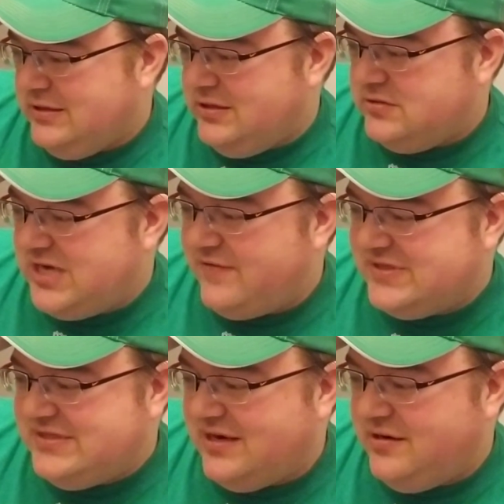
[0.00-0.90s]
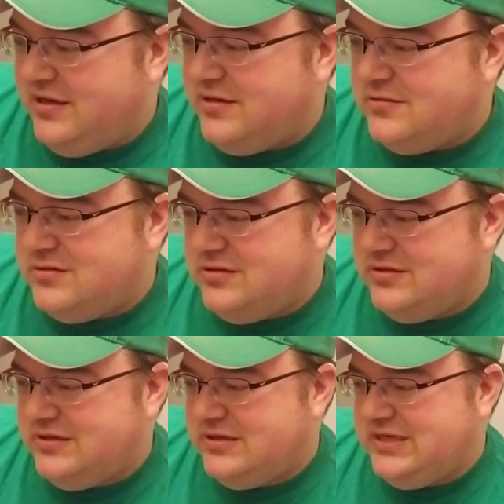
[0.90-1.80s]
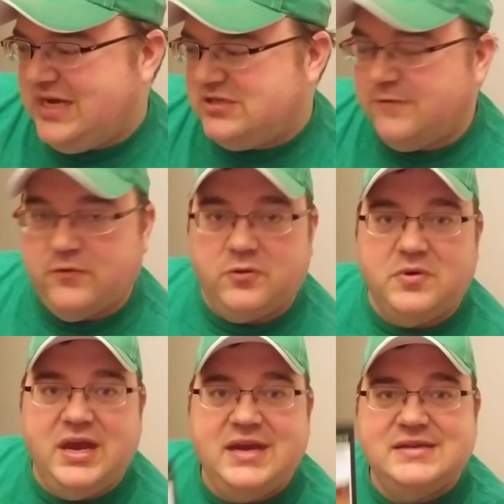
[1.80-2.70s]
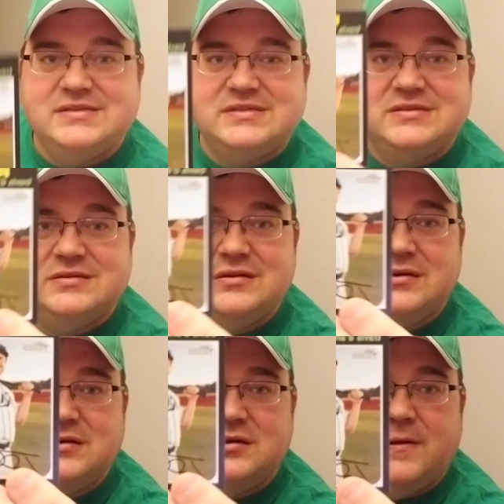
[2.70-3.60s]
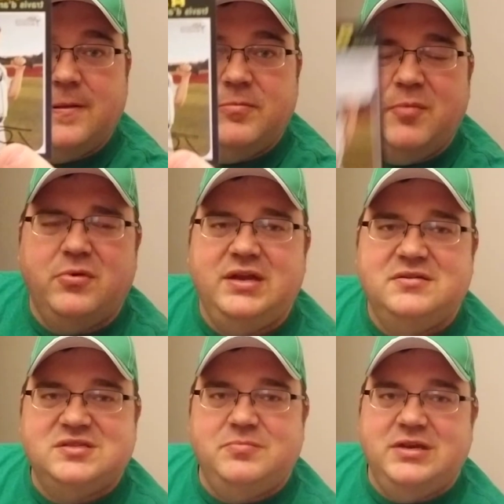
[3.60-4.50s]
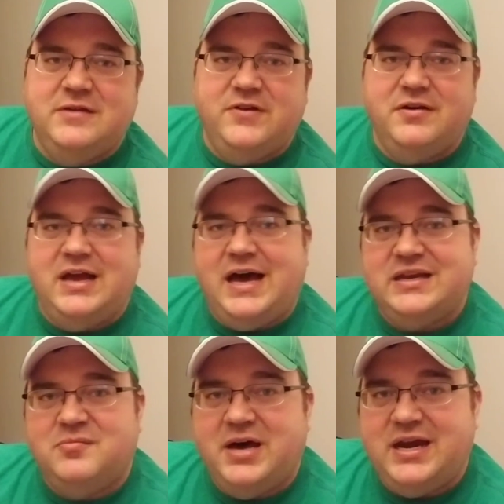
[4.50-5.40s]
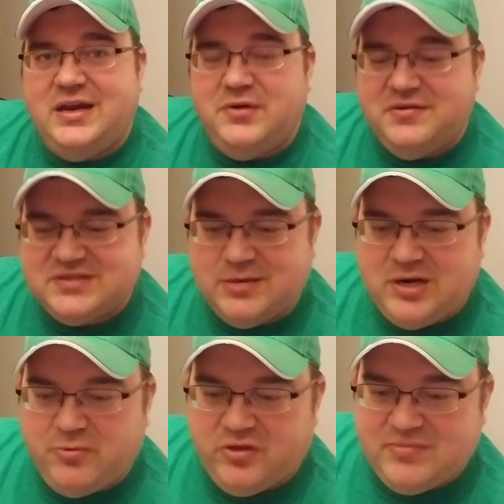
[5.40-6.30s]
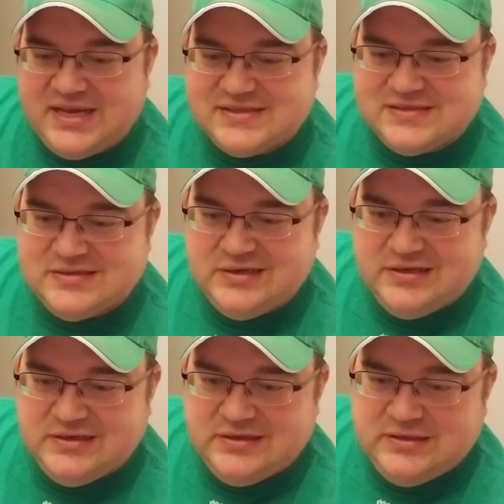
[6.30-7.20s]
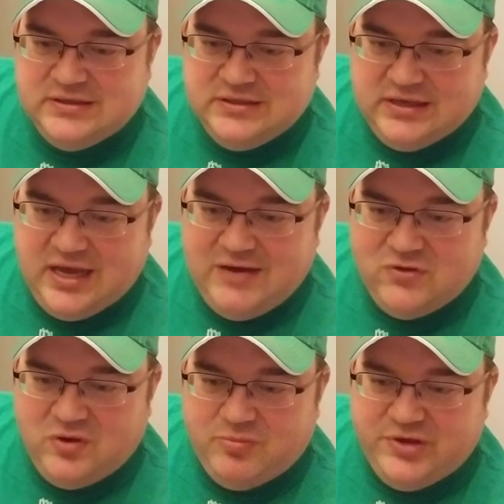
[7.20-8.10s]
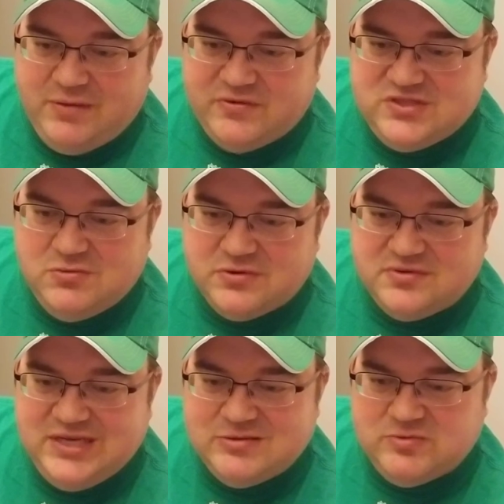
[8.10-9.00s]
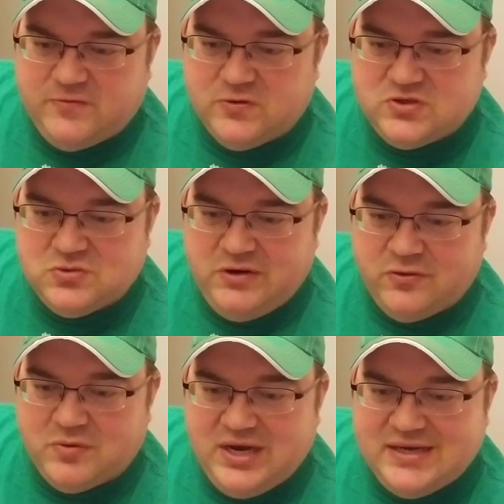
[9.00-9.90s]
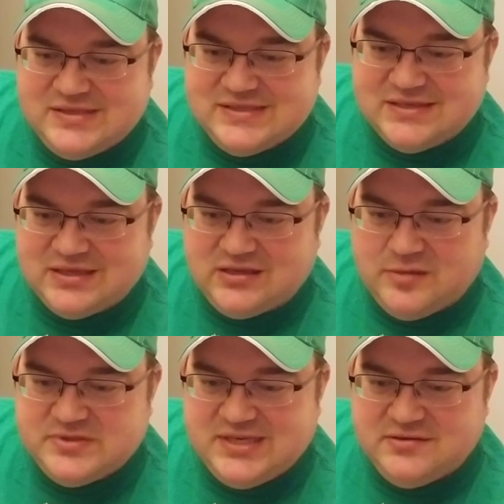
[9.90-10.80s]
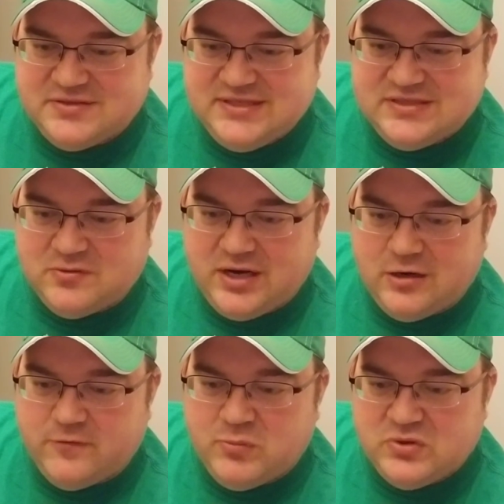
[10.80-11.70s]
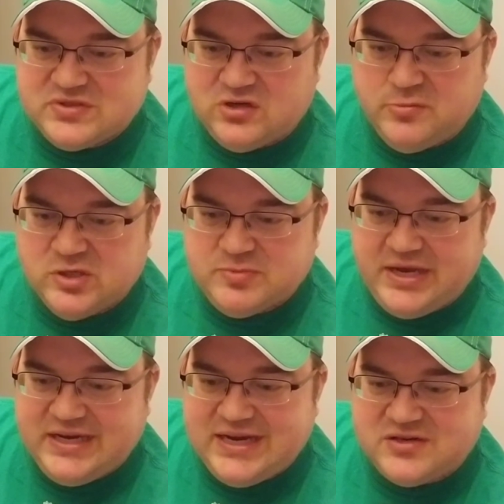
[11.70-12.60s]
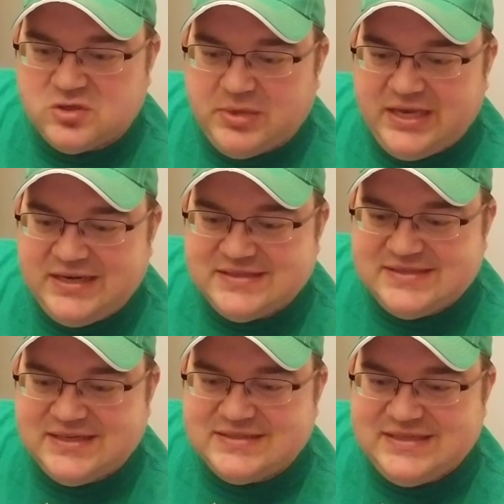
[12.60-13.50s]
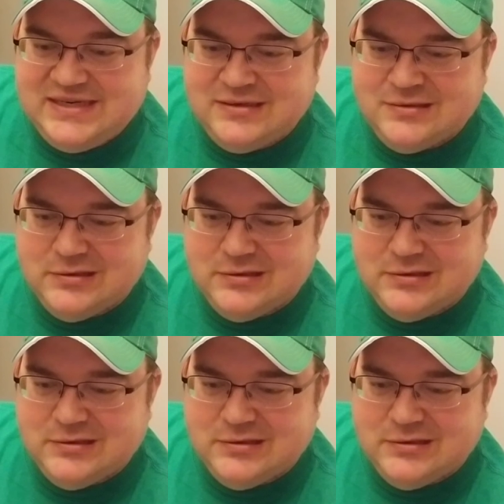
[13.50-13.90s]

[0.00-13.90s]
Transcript: Travis d'Arnaud, catcher for the Rays. Remember, he used to be a very hot commodity when he was coming up with the Mets. Even though he played with two other teams before joining the Rays, he set the club's single-season record for most homers by a catcher by hitting 16